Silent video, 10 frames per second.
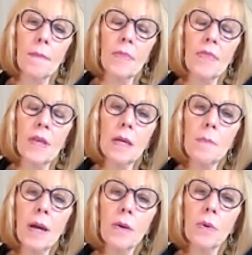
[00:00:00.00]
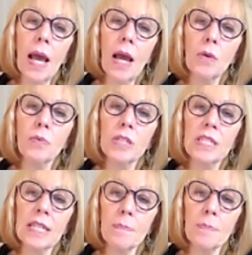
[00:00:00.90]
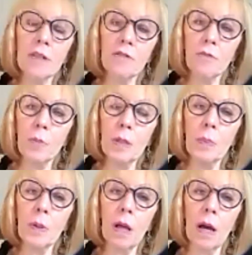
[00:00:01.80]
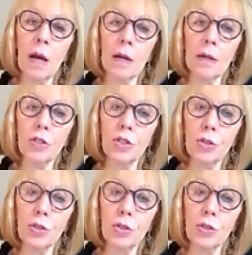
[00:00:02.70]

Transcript: think about how receptive people are